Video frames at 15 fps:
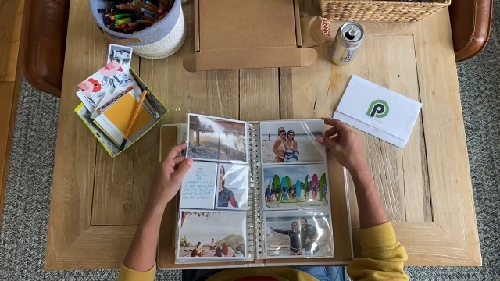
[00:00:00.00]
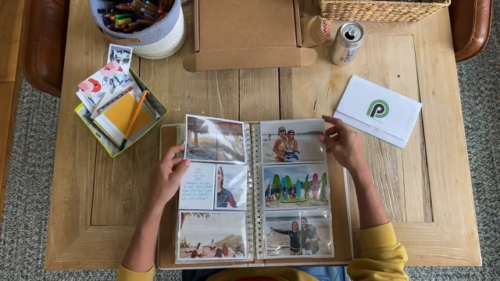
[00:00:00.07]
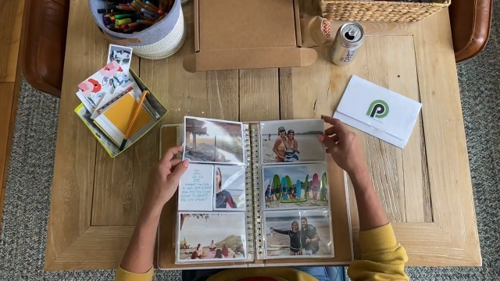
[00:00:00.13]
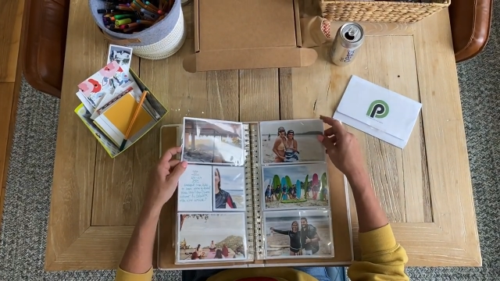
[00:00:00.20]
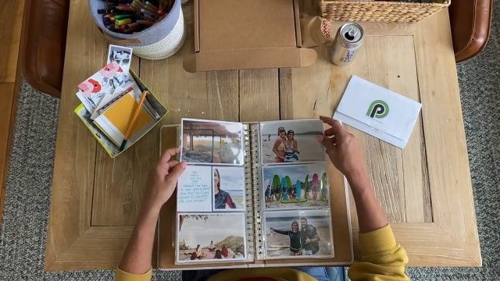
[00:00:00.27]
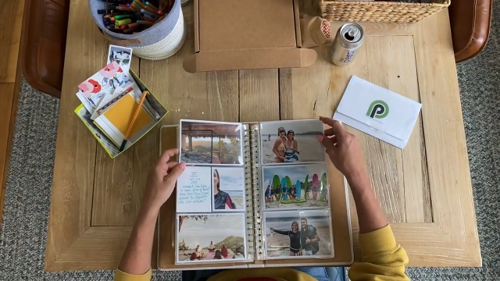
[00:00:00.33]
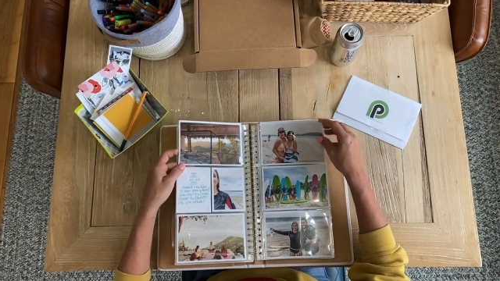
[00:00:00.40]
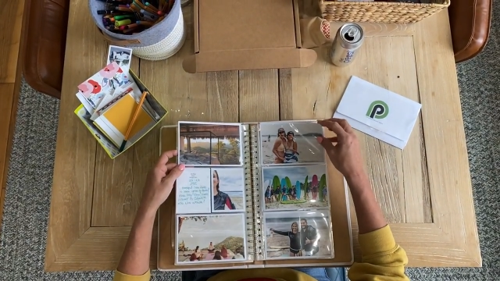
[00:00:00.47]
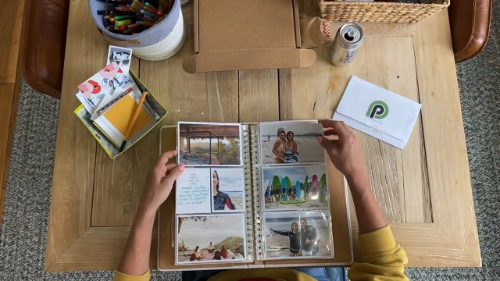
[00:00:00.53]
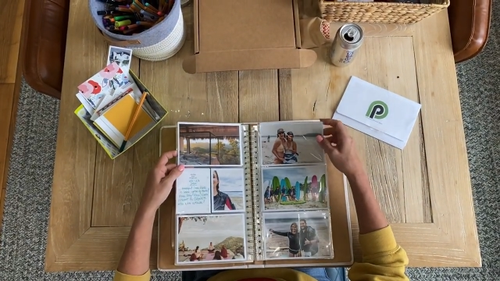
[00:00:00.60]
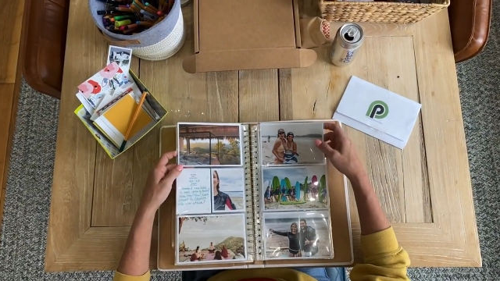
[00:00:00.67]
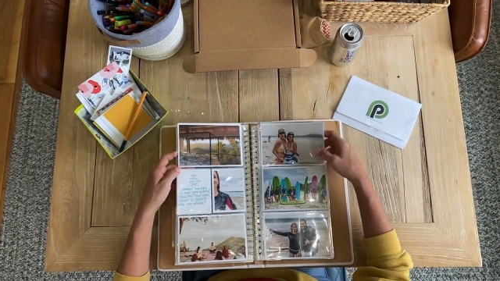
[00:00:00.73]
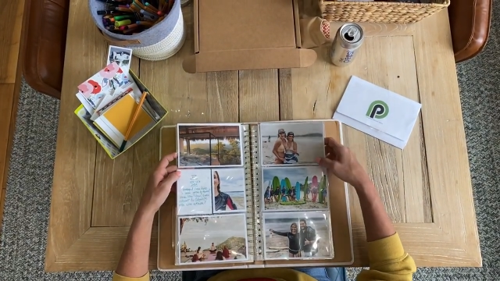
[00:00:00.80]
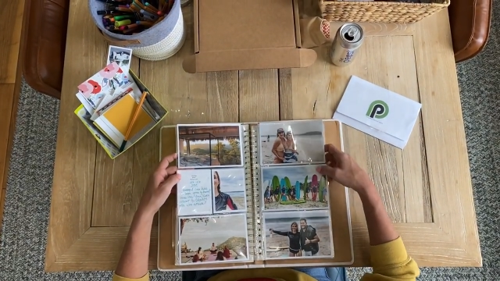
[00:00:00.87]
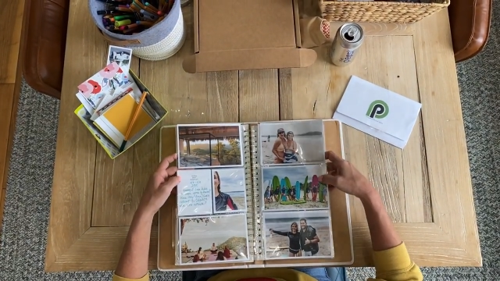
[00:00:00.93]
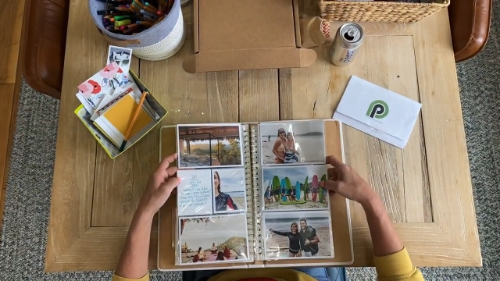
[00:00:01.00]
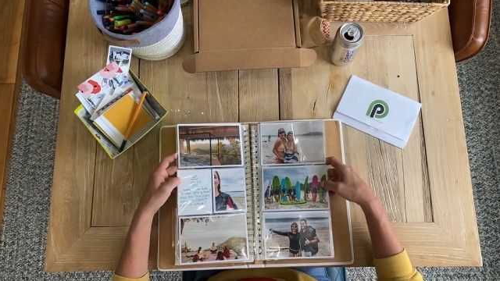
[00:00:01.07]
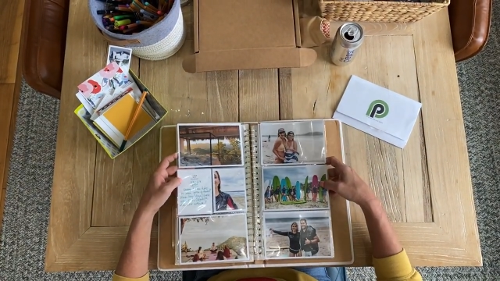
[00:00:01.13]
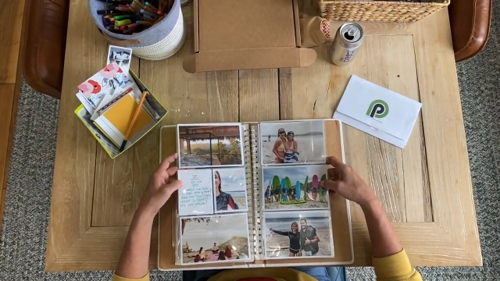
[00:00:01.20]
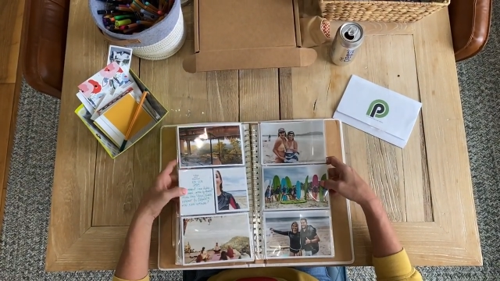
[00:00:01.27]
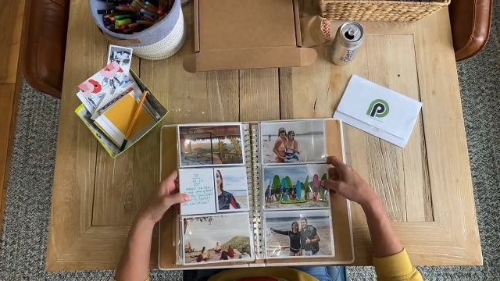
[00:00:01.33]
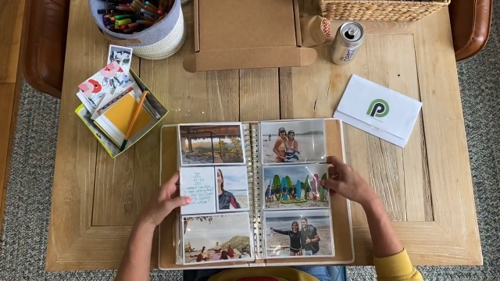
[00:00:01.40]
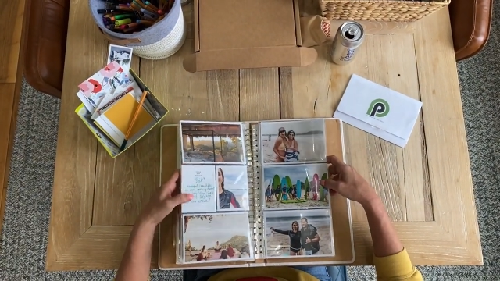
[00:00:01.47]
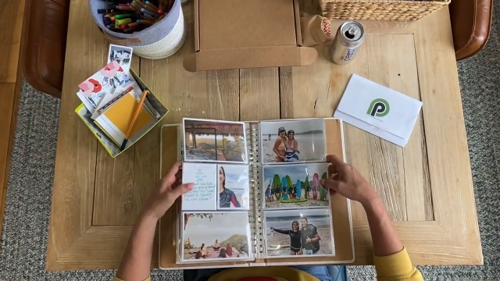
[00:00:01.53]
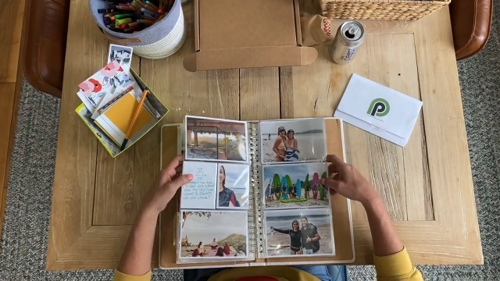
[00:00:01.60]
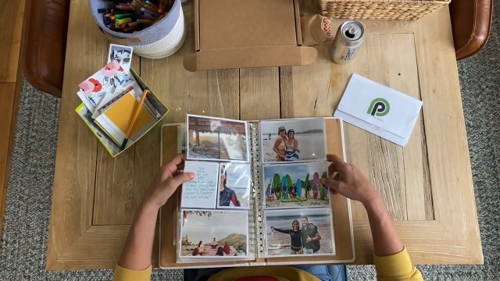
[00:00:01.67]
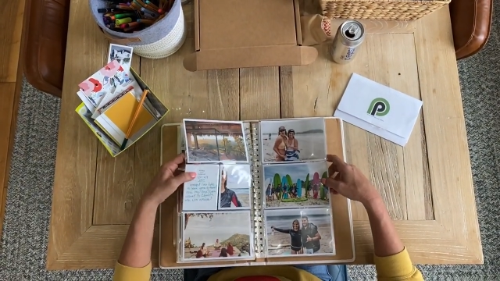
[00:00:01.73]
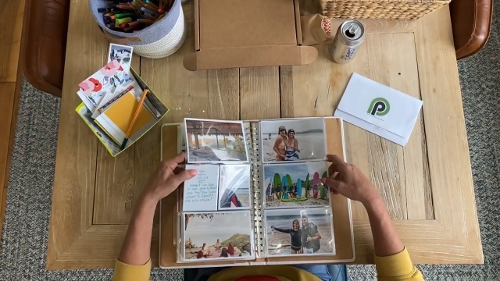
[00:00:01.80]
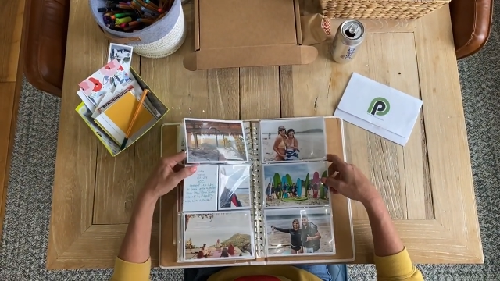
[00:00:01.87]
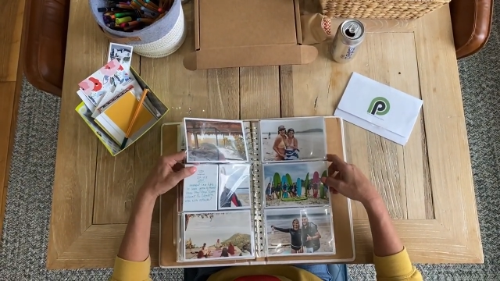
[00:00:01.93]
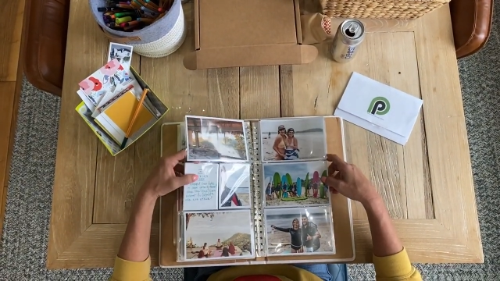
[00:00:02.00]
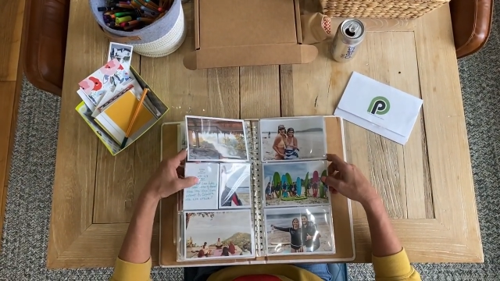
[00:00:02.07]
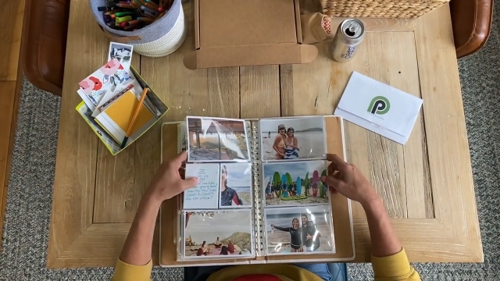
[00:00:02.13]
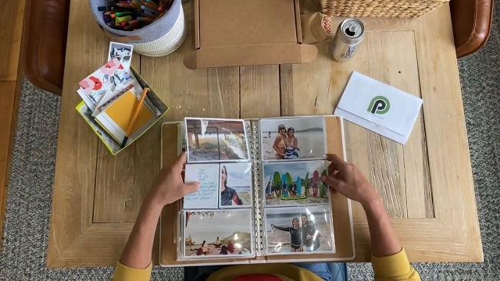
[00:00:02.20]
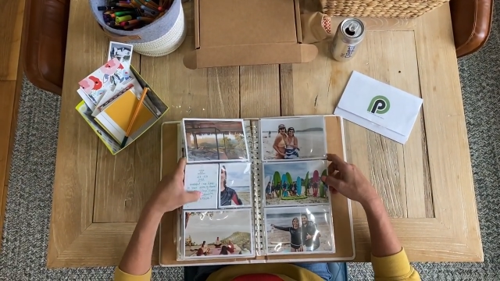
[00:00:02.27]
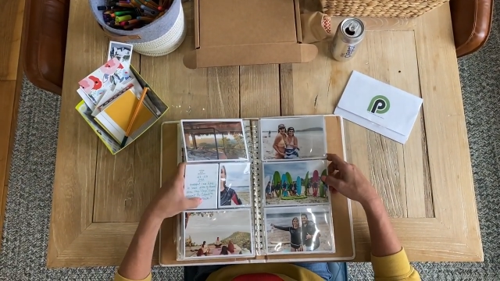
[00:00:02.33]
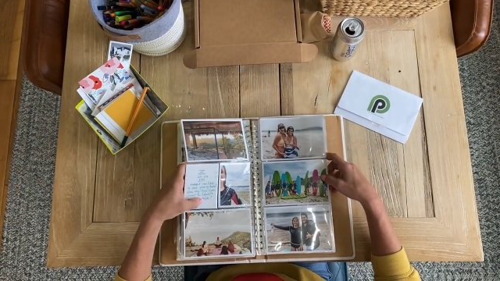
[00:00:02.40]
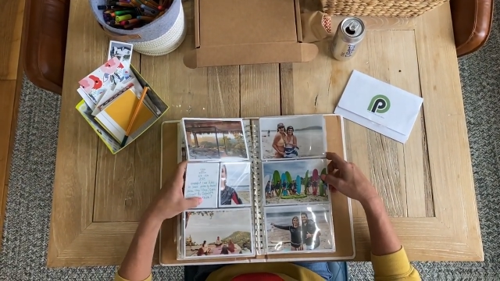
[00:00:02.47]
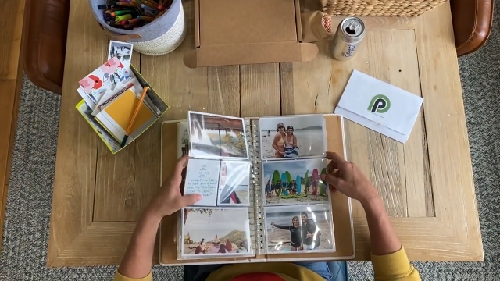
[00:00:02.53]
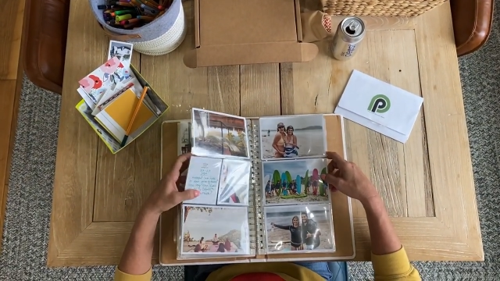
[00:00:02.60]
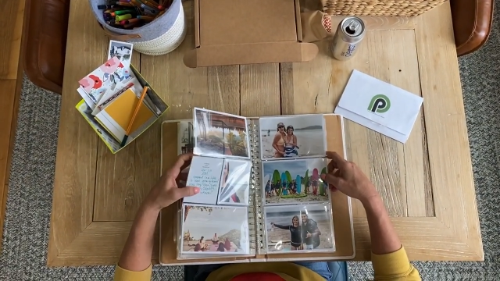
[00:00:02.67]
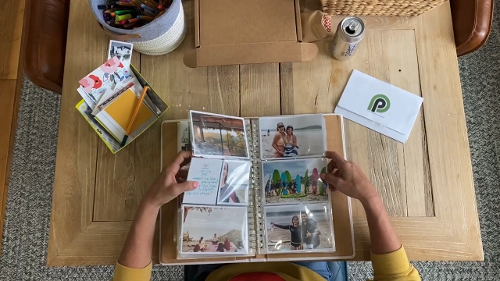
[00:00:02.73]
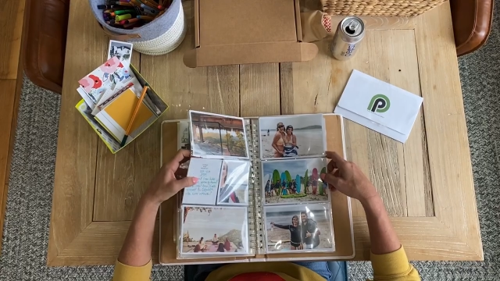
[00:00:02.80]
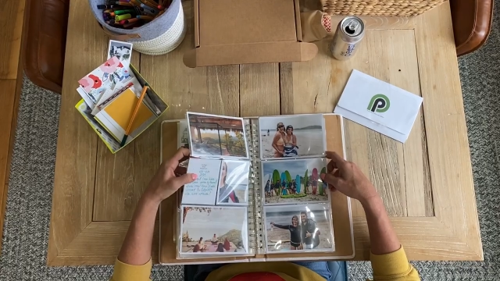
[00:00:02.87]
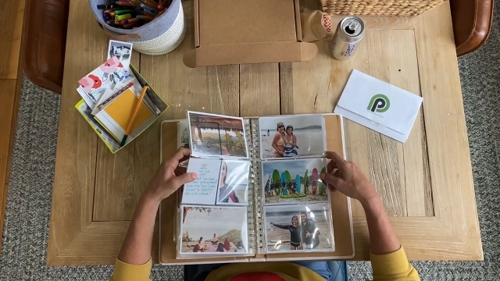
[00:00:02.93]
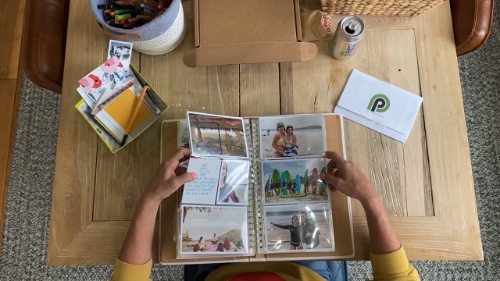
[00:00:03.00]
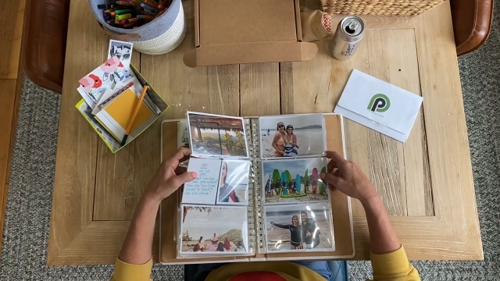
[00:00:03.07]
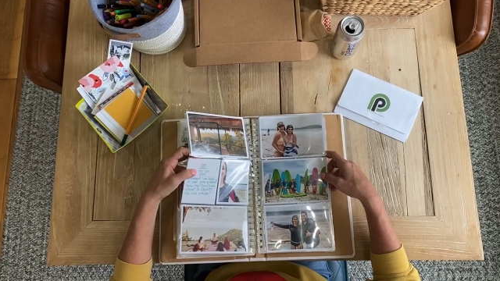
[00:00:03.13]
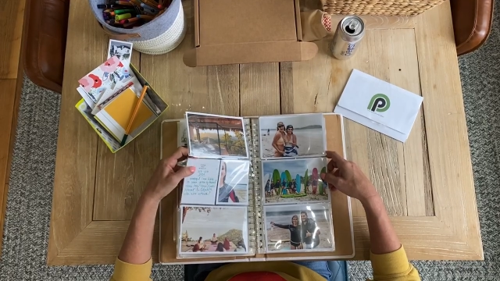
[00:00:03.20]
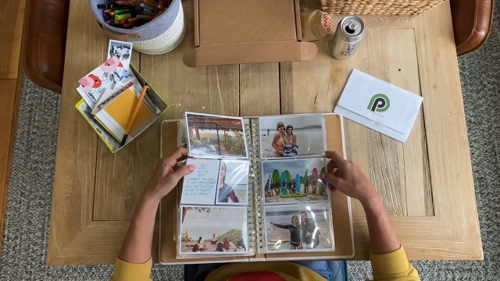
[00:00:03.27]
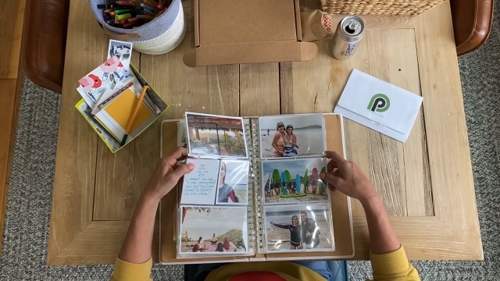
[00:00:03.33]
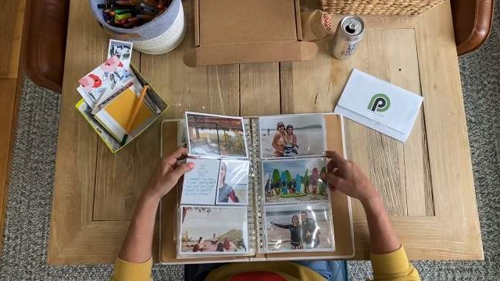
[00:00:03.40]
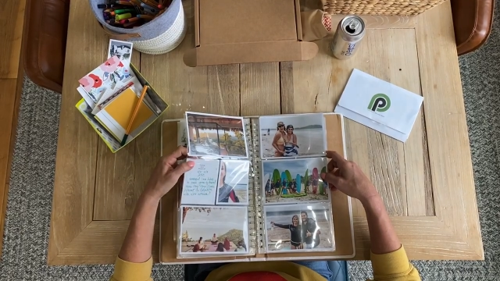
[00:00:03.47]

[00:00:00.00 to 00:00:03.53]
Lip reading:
[unreadable: no face in view]